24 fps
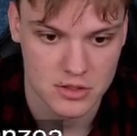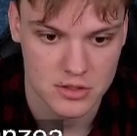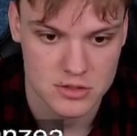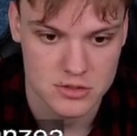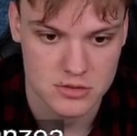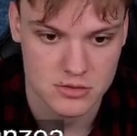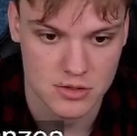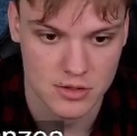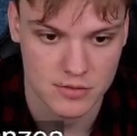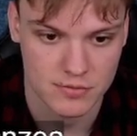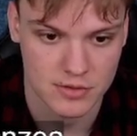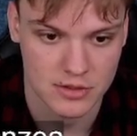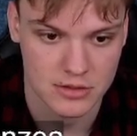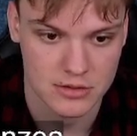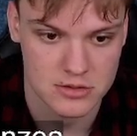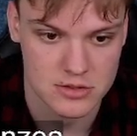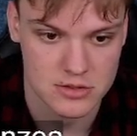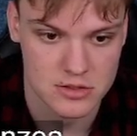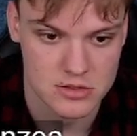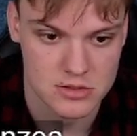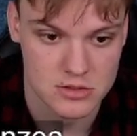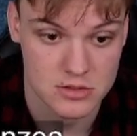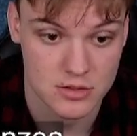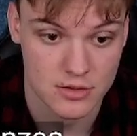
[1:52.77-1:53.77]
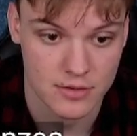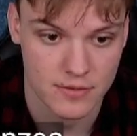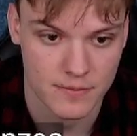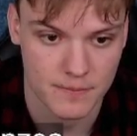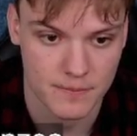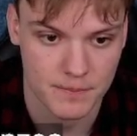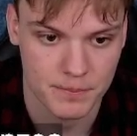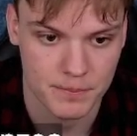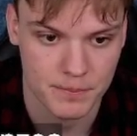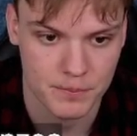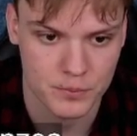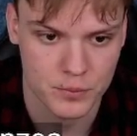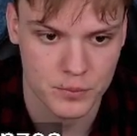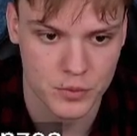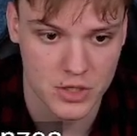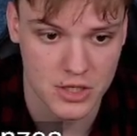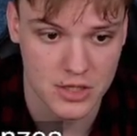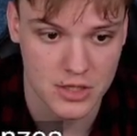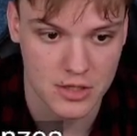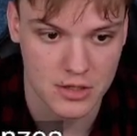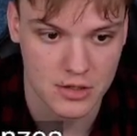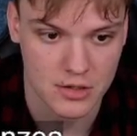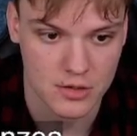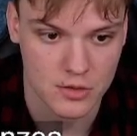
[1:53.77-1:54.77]
So I think this is
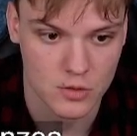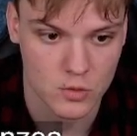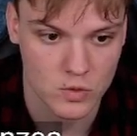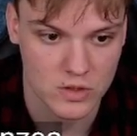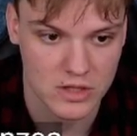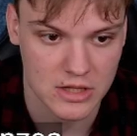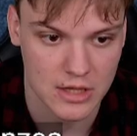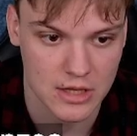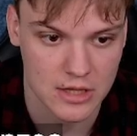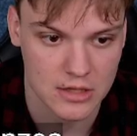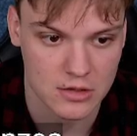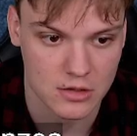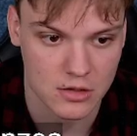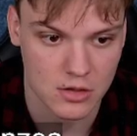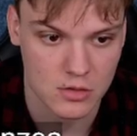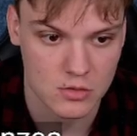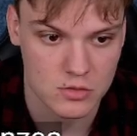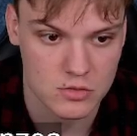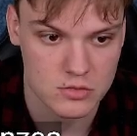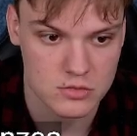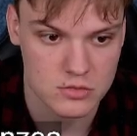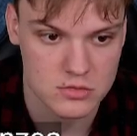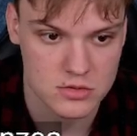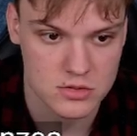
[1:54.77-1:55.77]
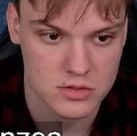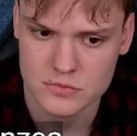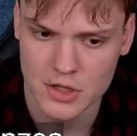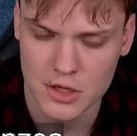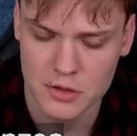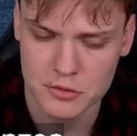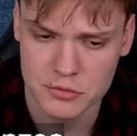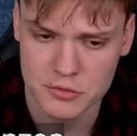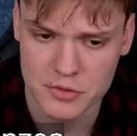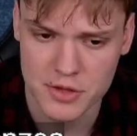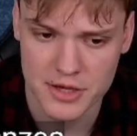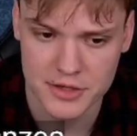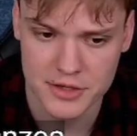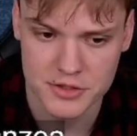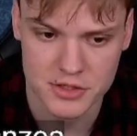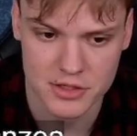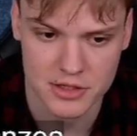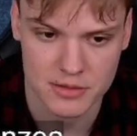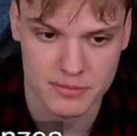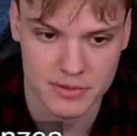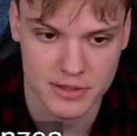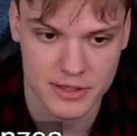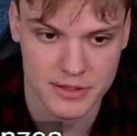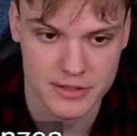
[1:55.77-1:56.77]
pretty okay news. How do we actually
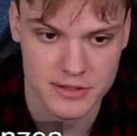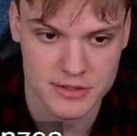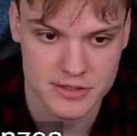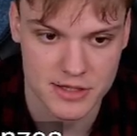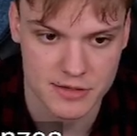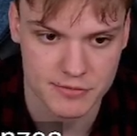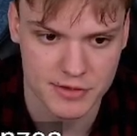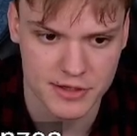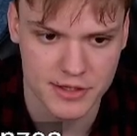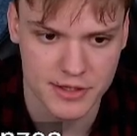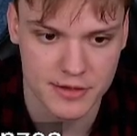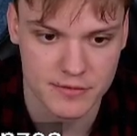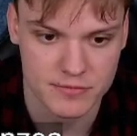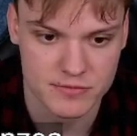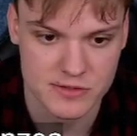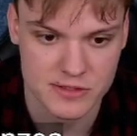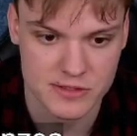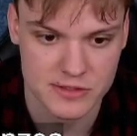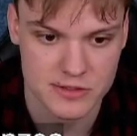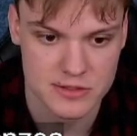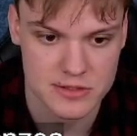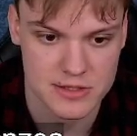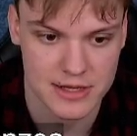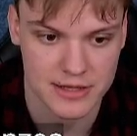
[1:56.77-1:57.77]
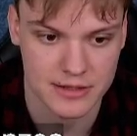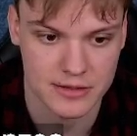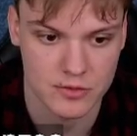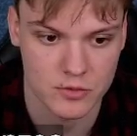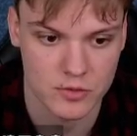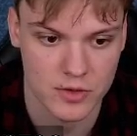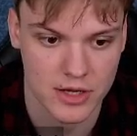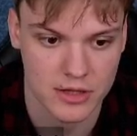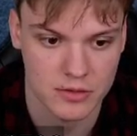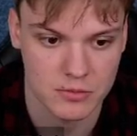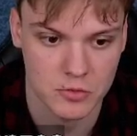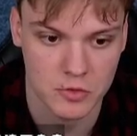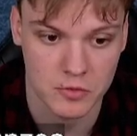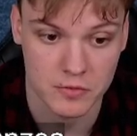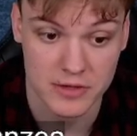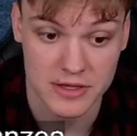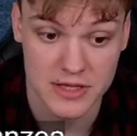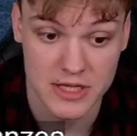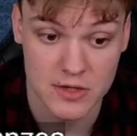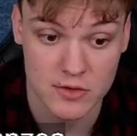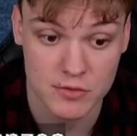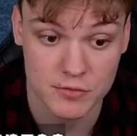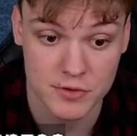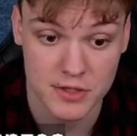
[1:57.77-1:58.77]
play this? I think f6 is like the right move.
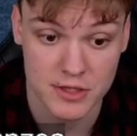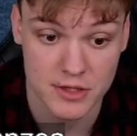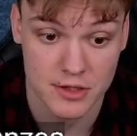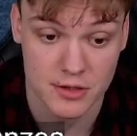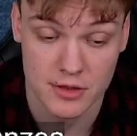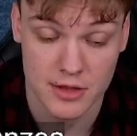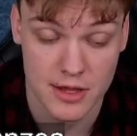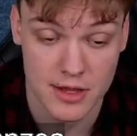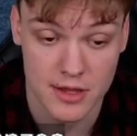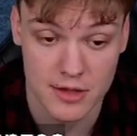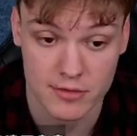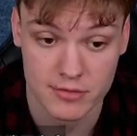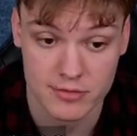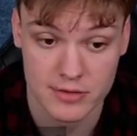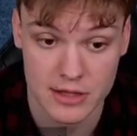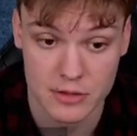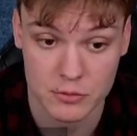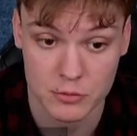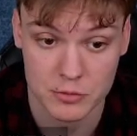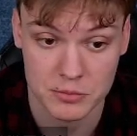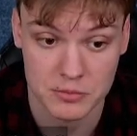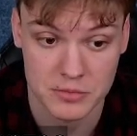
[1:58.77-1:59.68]
If he takes, that would